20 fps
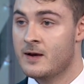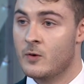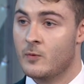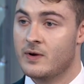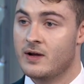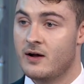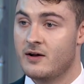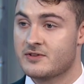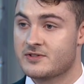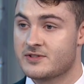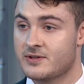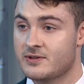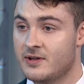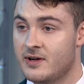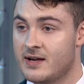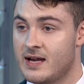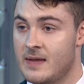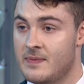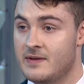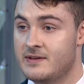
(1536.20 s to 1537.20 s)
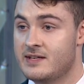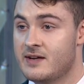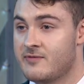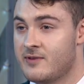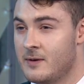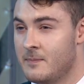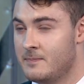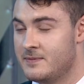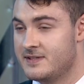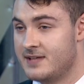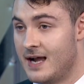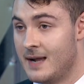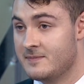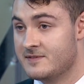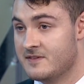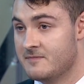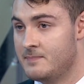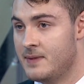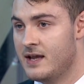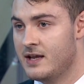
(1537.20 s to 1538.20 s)
We also look at the different
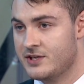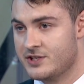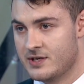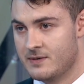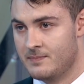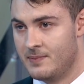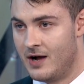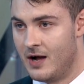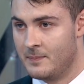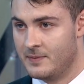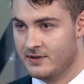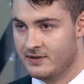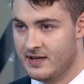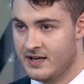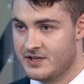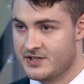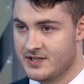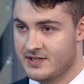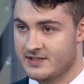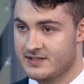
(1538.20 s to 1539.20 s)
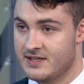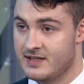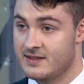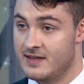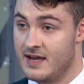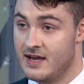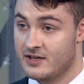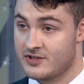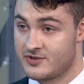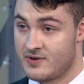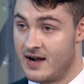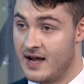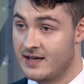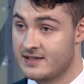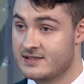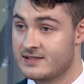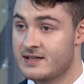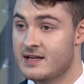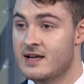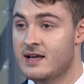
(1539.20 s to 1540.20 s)
types of patient populations that they
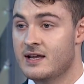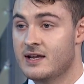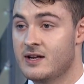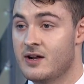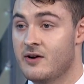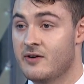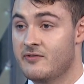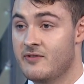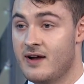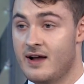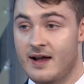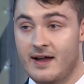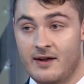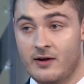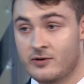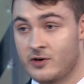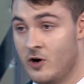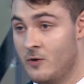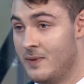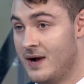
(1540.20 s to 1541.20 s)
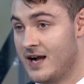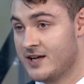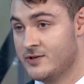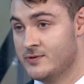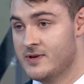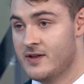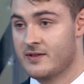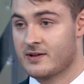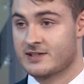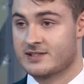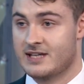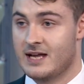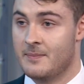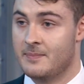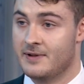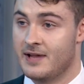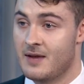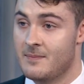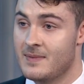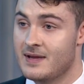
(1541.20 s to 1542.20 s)
address. And I'll go back to another
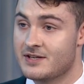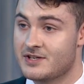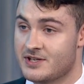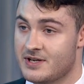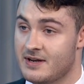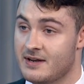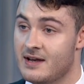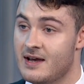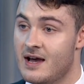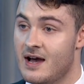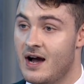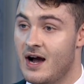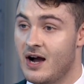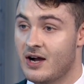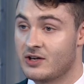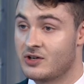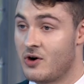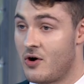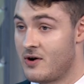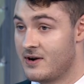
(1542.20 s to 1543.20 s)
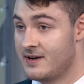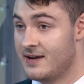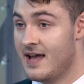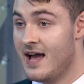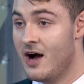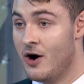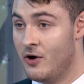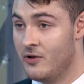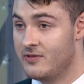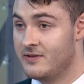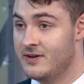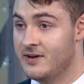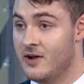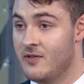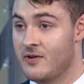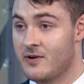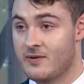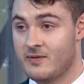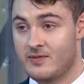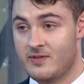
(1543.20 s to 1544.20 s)
example I mentioned, Guardant Health.
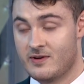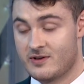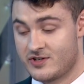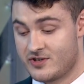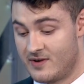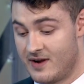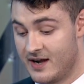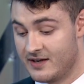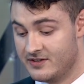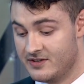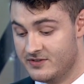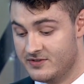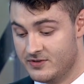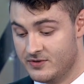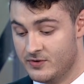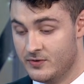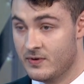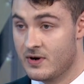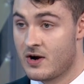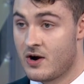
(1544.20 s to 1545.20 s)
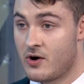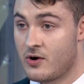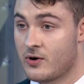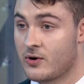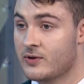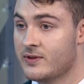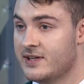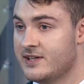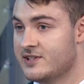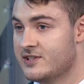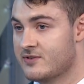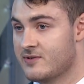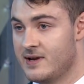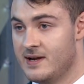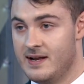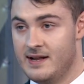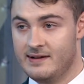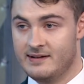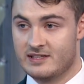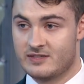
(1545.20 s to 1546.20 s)
They're trying to do early
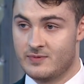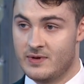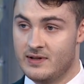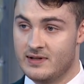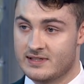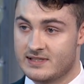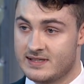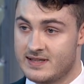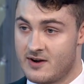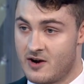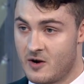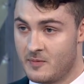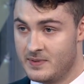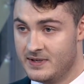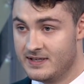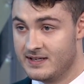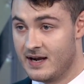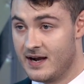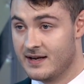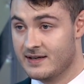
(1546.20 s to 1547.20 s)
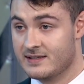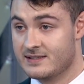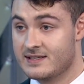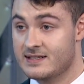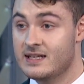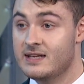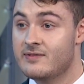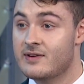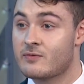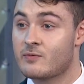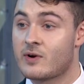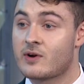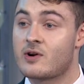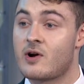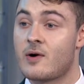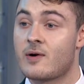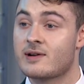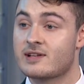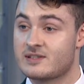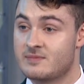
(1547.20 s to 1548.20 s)
screening as well as therapy guidance and even
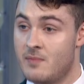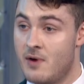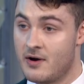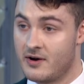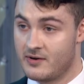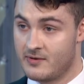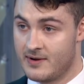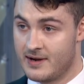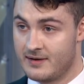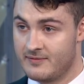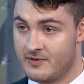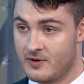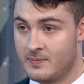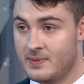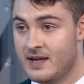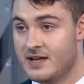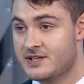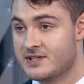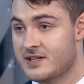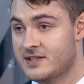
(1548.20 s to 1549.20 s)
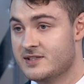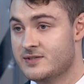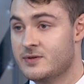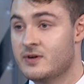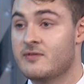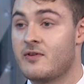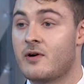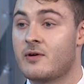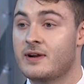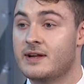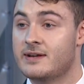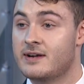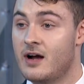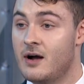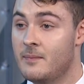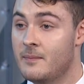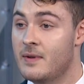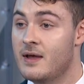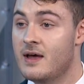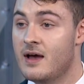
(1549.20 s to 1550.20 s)
recurrence monitoring for patients who have already
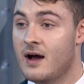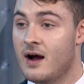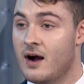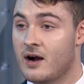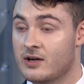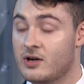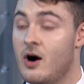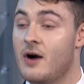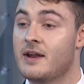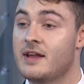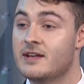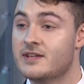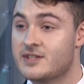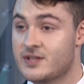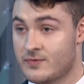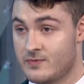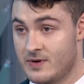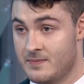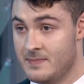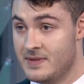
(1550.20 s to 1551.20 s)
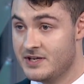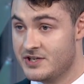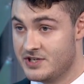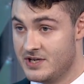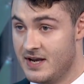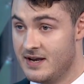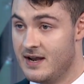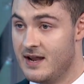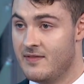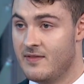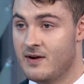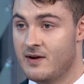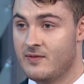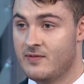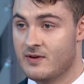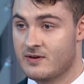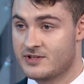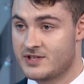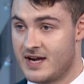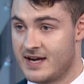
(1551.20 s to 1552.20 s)
gone into remission, and
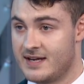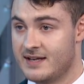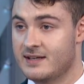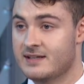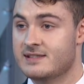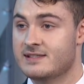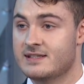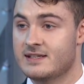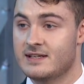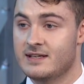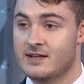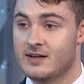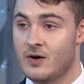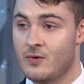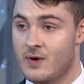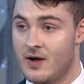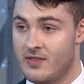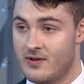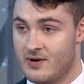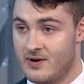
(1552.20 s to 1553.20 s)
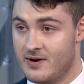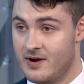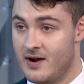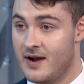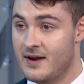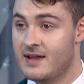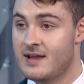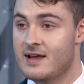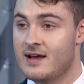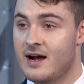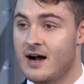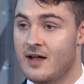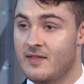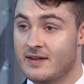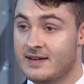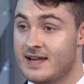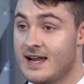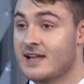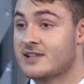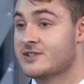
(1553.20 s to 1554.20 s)
they're checking to see whether or not the
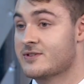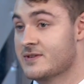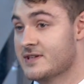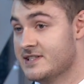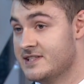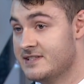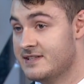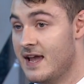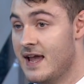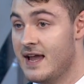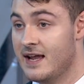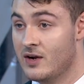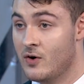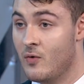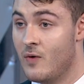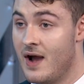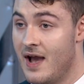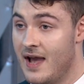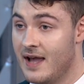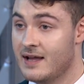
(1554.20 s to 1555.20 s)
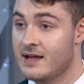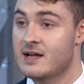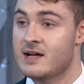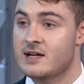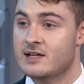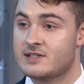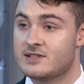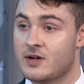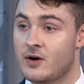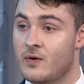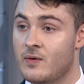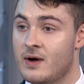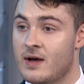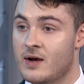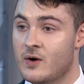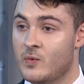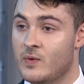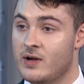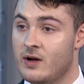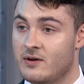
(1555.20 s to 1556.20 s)
cancer is staying away. So
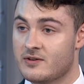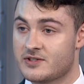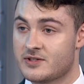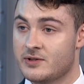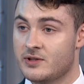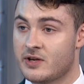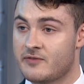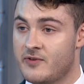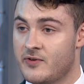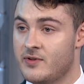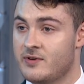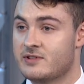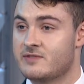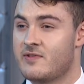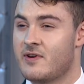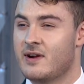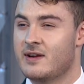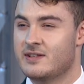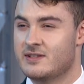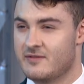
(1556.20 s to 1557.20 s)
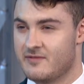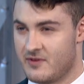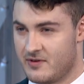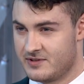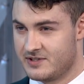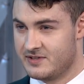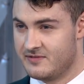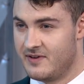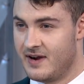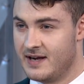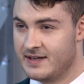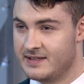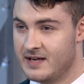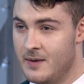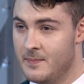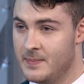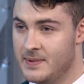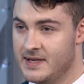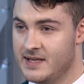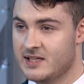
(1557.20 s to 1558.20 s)
we also look for those very diversified
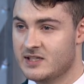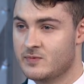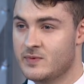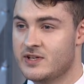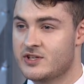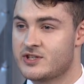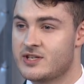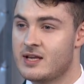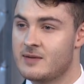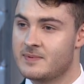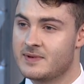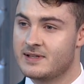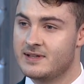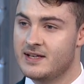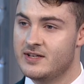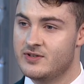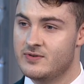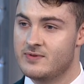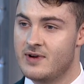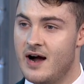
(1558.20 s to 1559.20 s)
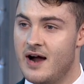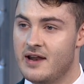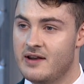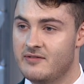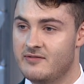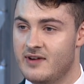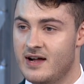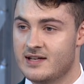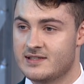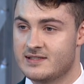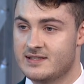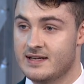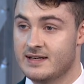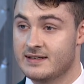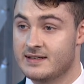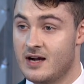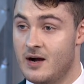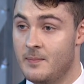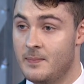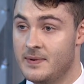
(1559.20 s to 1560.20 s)
companies. We typically do not invest in
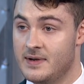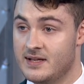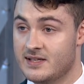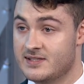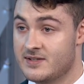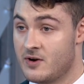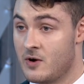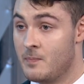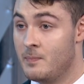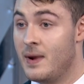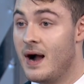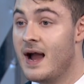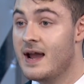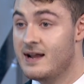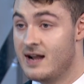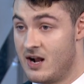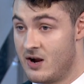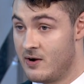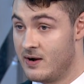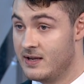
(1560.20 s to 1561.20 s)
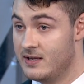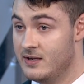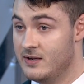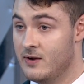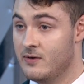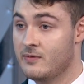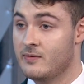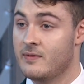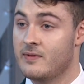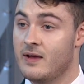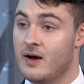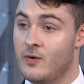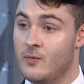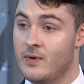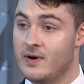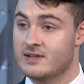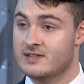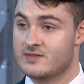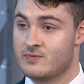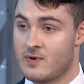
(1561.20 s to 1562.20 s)
companies that are binary, the
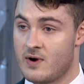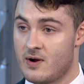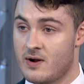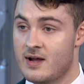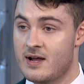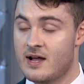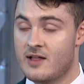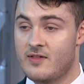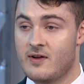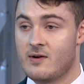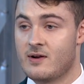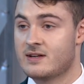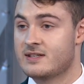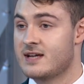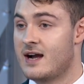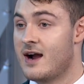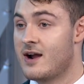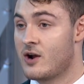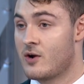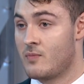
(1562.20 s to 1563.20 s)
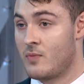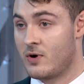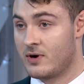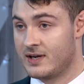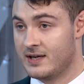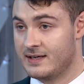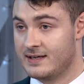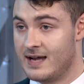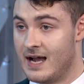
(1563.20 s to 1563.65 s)
ones where their entire market